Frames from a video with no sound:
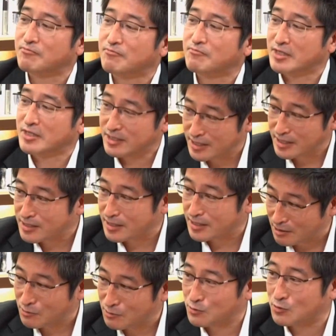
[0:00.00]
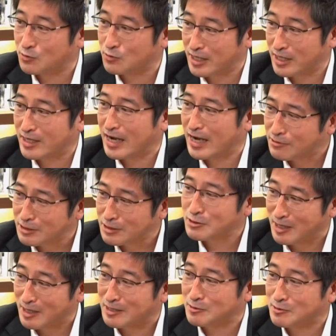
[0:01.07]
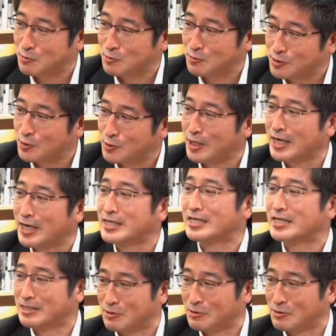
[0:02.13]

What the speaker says: I mean, you know, we never saw the Olympus thing coming.